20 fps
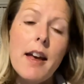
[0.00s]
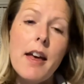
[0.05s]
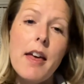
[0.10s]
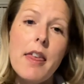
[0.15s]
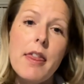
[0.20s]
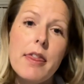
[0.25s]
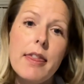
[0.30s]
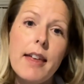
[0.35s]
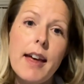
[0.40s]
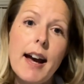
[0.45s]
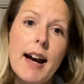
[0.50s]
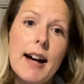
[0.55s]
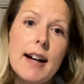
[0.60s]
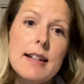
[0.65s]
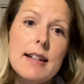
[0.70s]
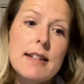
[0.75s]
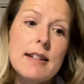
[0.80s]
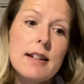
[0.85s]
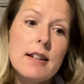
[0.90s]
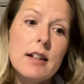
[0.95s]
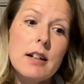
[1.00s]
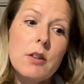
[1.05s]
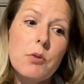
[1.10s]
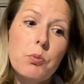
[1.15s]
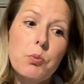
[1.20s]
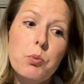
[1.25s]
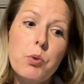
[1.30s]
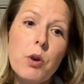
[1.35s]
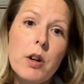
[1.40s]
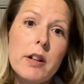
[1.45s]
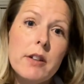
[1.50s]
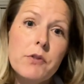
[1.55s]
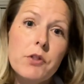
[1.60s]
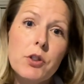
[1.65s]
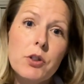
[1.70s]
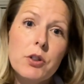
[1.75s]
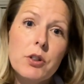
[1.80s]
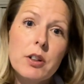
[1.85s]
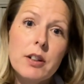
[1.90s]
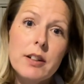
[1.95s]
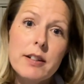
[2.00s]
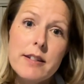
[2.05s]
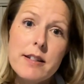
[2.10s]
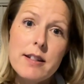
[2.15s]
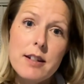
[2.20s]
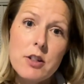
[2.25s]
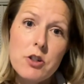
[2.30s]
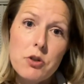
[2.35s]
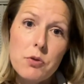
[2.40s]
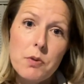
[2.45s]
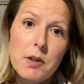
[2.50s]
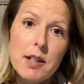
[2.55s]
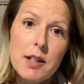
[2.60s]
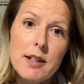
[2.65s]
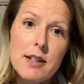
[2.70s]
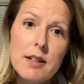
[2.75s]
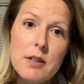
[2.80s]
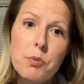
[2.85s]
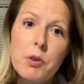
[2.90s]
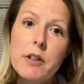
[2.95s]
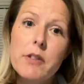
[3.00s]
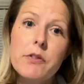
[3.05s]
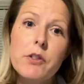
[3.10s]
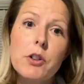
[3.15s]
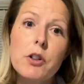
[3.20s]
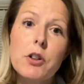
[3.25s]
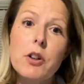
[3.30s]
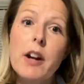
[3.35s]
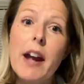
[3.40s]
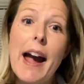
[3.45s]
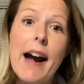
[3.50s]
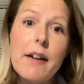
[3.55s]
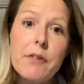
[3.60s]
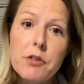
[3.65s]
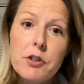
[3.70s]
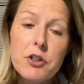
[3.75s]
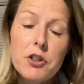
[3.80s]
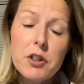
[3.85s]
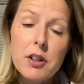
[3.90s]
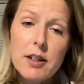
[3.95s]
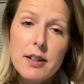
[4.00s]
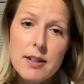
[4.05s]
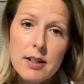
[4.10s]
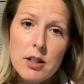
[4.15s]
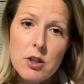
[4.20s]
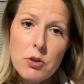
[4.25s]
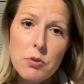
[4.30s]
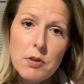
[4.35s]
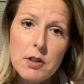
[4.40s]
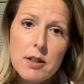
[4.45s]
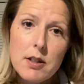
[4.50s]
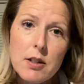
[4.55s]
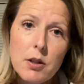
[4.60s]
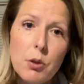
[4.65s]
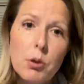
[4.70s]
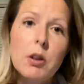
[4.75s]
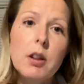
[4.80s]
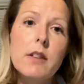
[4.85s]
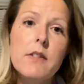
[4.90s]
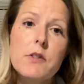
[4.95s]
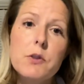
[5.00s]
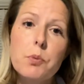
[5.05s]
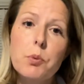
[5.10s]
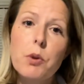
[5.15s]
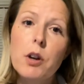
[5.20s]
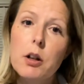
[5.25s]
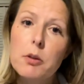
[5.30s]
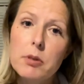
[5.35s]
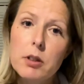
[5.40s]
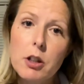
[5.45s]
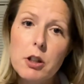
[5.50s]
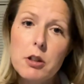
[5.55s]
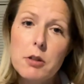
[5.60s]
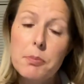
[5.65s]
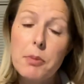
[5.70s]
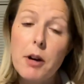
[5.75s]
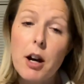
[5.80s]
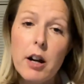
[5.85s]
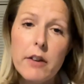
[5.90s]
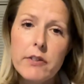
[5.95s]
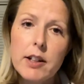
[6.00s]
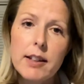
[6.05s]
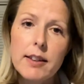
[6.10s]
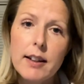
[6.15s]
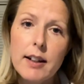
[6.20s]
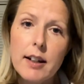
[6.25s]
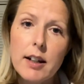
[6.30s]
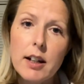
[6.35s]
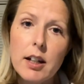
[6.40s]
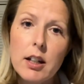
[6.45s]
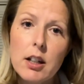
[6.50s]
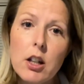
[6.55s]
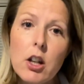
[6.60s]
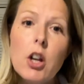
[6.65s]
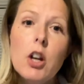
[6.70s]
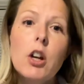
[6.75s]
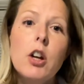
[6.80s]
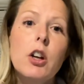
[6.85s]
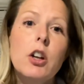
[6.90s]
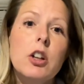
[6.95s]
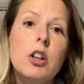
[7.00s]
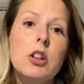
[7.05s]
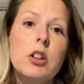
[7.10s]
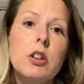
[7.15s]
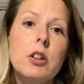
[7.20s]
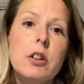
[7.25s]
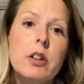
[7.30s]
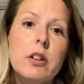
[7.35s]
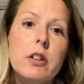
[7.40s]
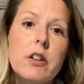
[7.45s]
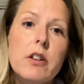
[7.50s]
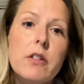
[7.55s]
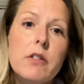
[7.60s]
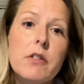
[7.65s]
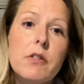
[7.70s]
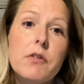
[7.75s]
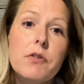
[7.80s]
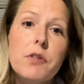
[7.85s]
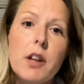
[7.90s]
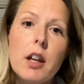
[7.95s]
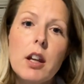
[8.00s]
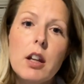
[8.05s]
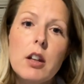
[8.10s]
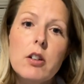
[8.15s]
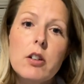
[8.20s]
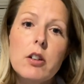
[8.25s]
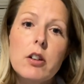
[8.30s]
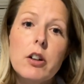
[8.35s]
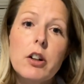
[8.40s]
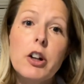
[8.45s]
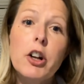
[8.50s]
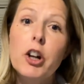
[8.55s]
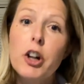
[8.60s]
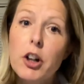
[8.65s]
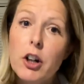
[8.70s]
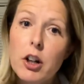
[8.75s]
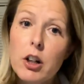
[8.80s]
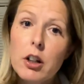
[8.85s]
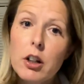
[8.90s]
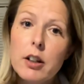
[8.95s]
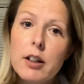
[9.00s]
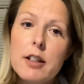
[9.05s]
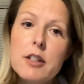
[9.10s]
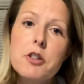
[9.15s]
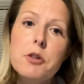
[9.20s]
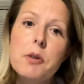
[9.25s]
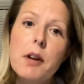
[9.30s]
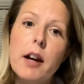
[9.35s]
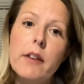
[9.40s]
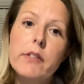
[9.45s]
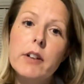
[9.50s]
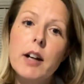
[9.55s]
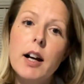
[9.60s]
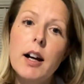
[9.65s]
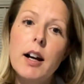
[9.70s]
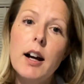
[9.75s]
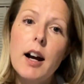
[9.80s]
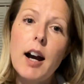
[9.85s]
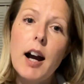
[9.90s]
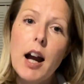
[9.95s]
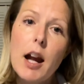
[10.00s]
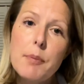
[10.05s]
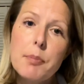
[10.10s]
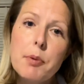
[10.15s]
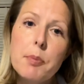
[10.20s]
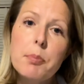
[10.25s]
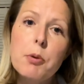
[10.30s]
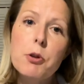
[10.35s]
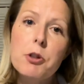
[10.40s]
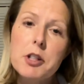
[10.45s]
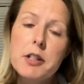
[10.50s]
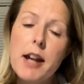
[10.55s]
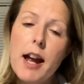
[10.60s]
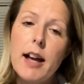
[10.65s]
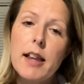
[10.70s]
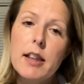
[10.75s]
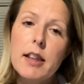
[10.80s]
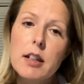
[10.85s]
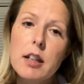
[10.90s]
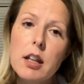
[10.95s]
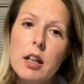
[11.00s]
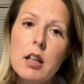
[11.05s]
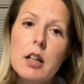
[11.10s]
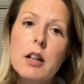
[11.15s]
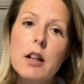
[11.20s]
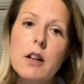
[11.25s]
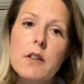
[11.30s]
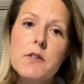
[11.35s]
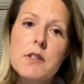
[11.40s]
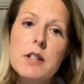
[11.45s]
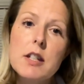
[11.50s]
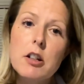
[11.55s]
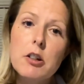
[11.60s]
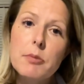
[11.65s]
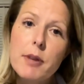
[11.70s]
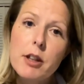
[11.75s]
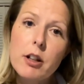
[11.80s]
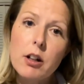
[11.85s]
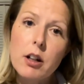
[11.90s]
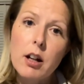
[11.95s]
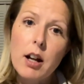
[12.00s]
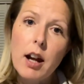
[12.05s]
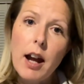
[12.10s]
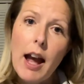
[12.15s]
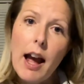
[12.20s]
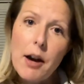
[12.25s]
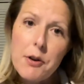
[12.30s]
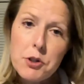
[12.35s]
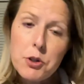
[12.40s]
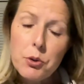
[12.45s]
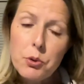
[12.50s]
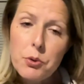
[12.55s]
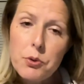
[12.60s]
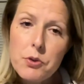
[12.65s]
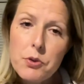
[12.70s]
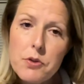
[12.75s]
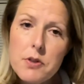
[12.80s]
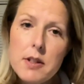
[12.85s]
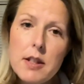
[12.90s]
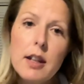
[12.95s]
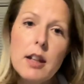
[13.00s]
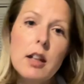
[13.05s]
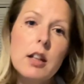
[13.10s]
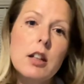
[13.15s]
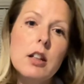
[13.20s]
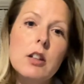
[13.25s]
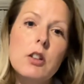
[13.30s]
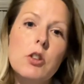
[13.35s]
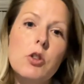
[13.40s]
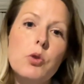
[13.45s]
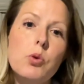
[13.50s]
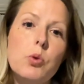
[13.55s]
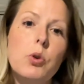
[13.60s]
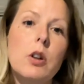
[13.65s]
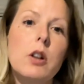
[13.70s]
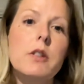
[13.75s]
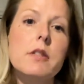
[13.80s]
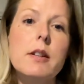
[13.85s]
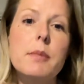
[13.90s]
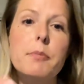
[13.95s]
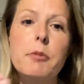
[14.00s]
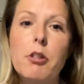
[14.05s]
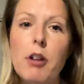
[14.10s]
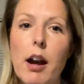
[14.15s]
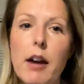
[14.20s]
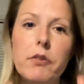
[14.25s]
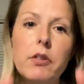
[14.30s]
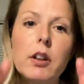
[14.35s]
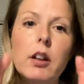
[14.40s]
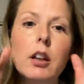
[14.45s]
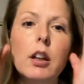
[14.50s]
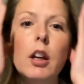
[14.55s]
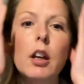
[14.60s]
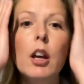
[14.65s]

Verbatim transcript: that one of your constituents, one of your average constituents who lives well below the poverty line, could feed her because you have a, a, high proportionality of single mother households in your demographic